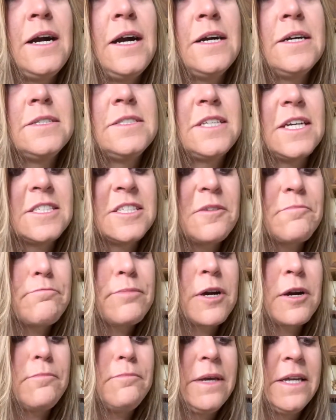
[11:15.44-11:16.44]
doesn't
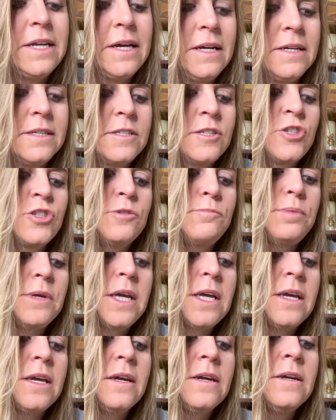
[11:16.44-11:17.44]
permit us to
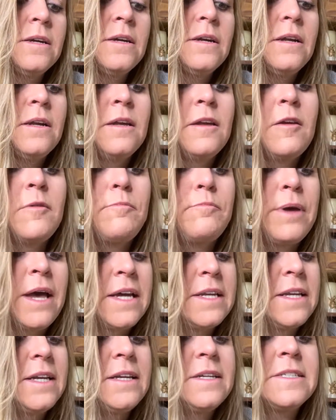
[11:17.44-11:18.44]
be
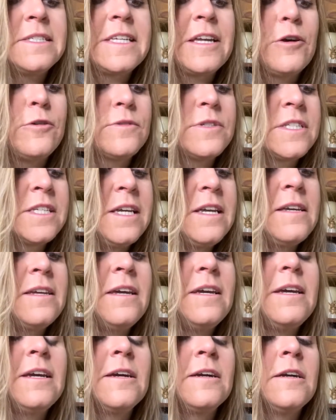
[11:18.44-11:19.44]
petty,
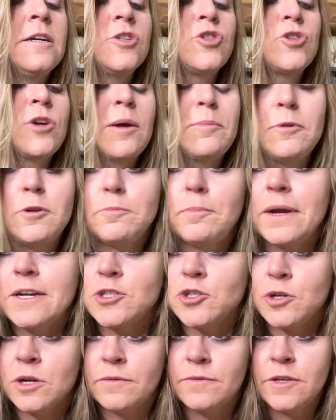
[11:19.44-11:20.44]
self-seeking, troubled by
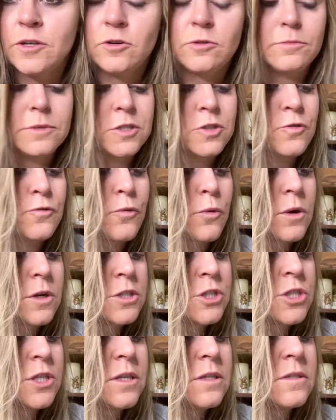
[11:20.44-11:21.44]
trivial
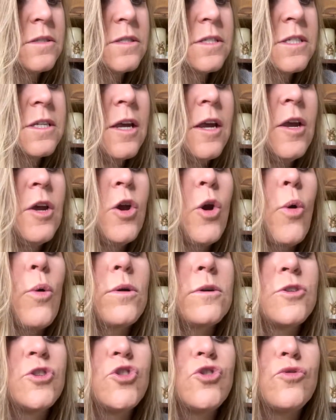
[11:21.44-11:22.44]
misfortunes,
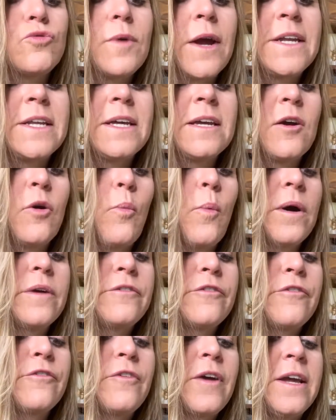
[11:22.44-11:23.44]
or dreading
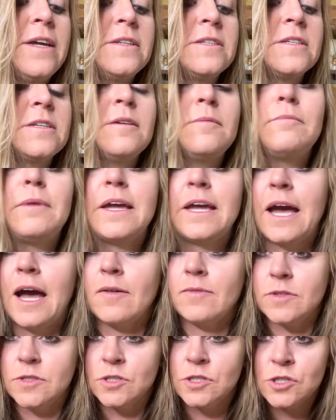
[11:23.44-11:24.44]
what fate may
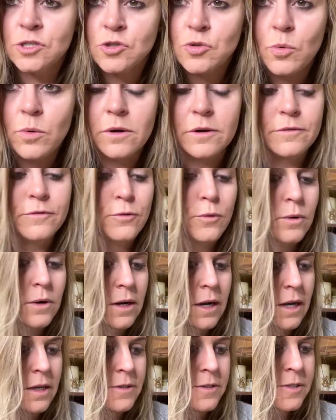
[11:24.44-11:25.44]
have in store for
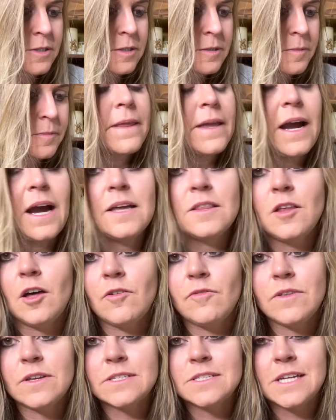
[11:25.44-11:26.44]
us. I
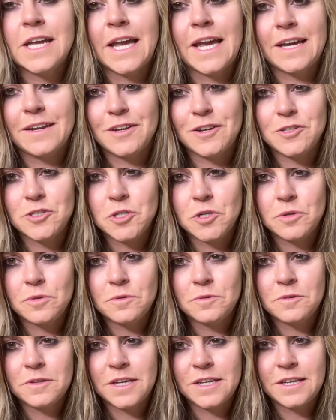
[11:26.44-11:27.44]
love this
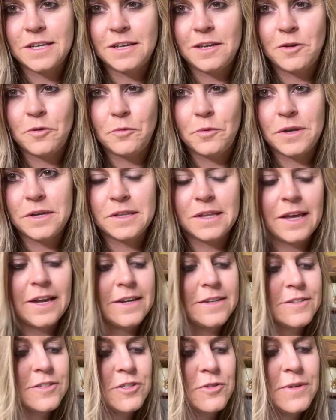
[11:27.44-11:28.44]
anecdote that he
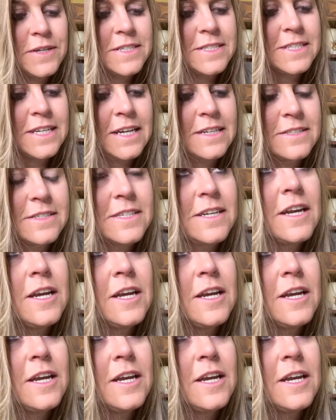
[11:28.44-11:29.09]
relays. So he says,